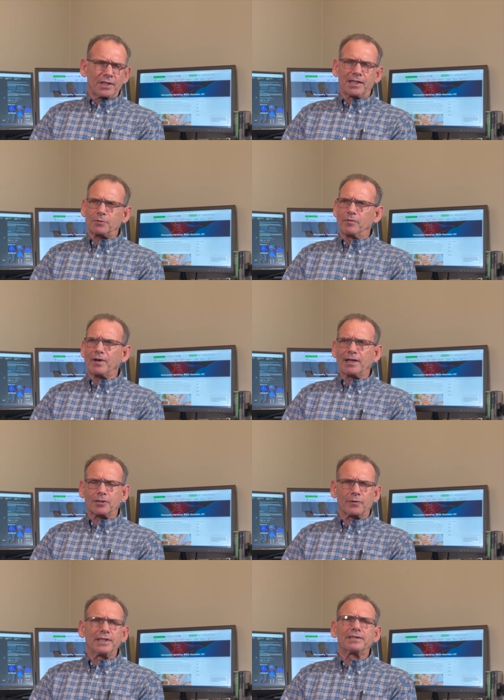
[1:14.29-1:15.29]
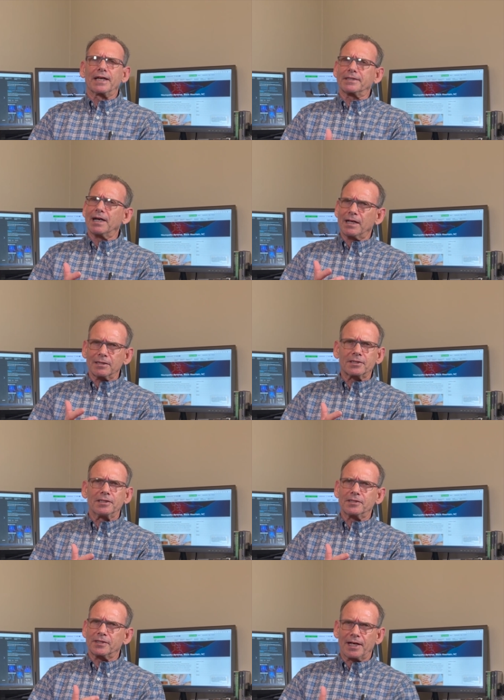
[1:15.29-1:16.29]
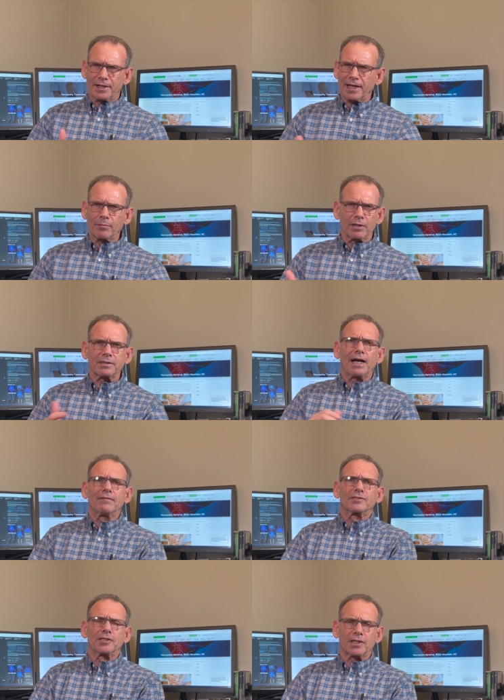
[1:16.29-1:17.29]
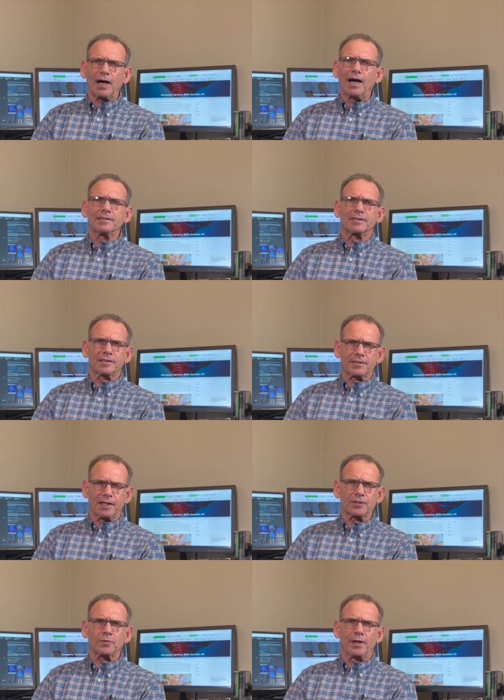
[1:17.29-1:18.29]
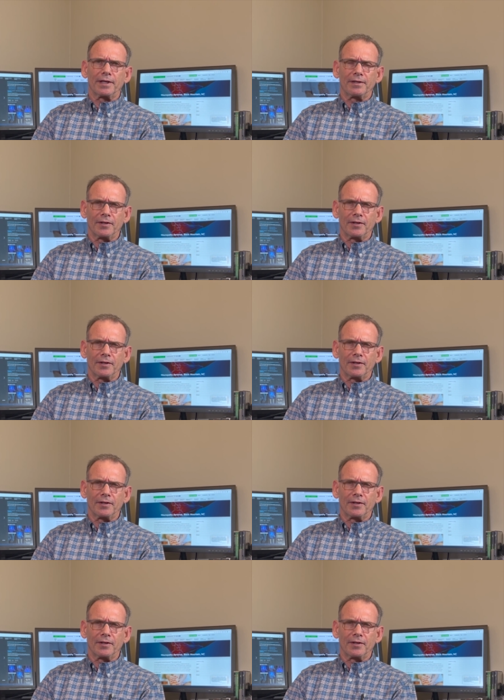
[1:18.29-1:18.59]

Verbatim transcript: yes, we've got great technologies that enable us to have such a high success rate.